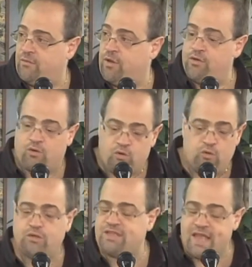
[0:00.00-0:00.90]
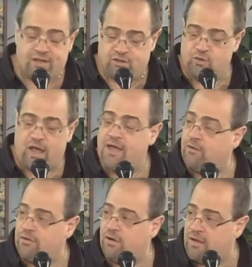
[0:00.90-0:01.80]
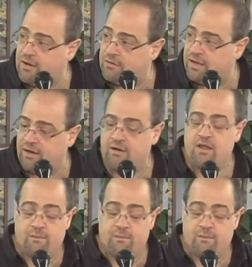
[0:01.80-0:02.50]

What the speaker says: Whether who attacked who, I don't know, I don't care,